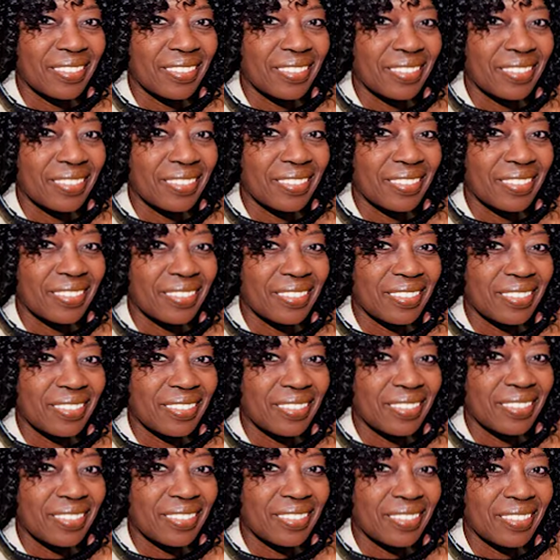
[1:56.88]

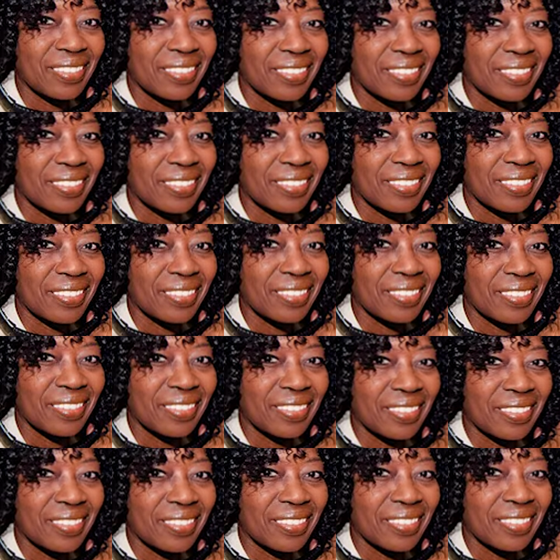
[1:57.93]

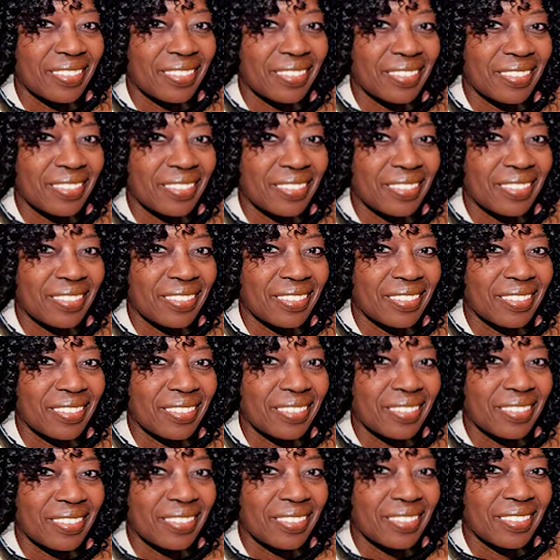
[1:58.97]

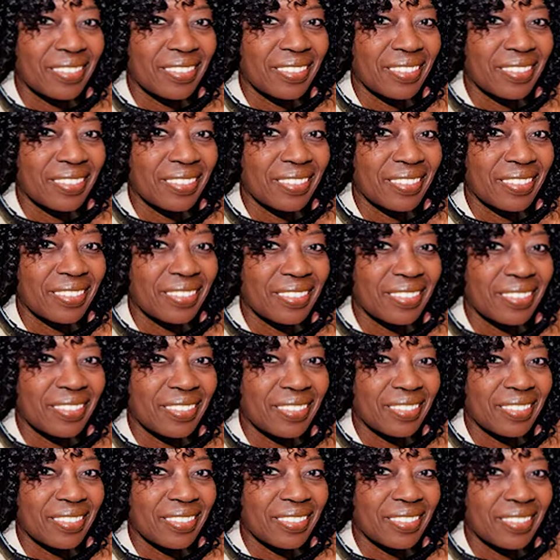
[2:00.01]

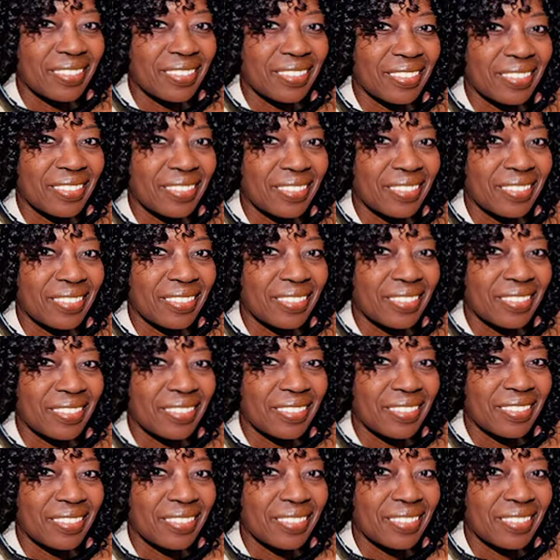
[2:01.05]

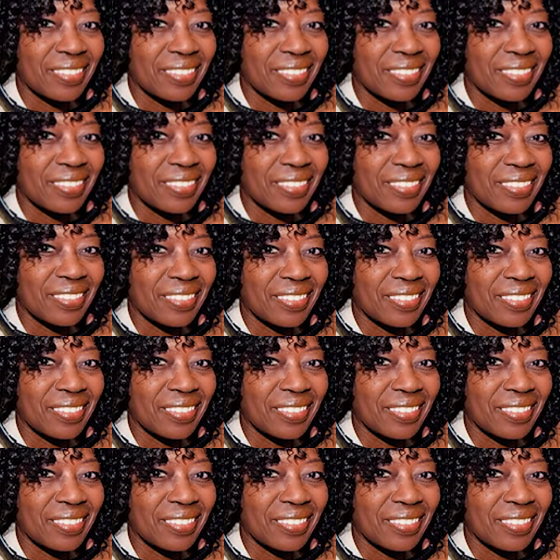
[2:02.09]
[no speech]